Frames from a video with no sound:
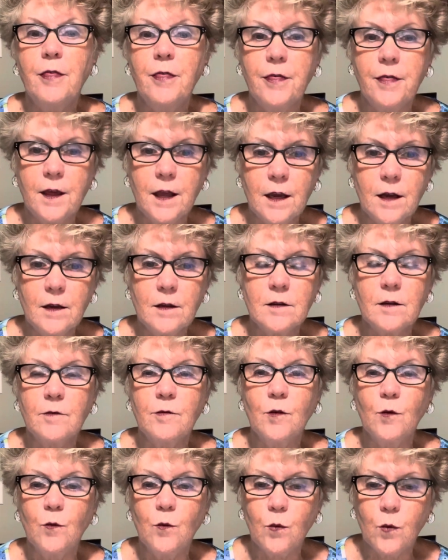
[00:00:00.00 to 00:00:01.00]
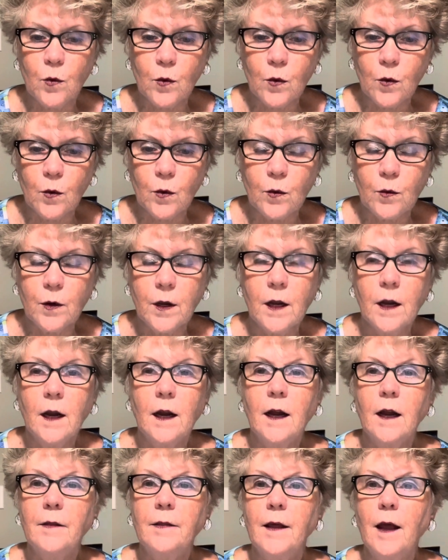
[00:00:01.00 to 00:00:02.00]
things of the world
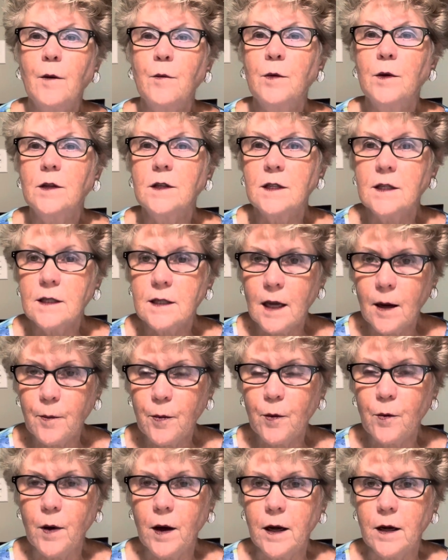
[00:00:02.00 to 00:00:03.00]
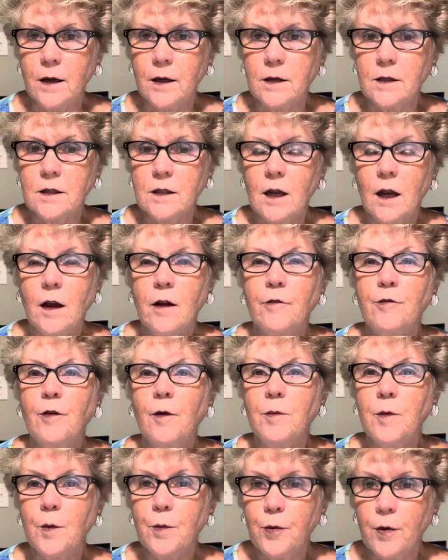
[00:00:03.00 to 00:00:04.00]
that would separate us
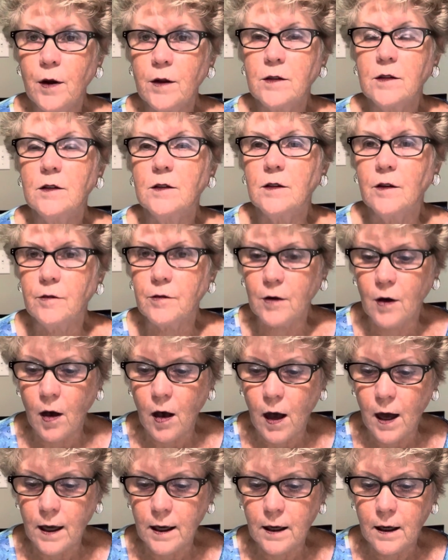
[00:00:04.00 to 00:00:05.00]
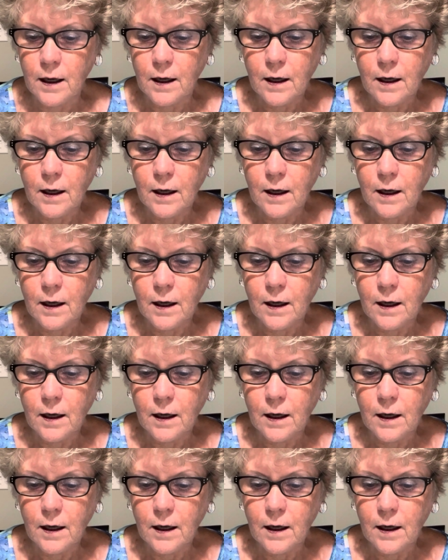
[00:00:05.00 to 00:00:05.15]
from the presence of God.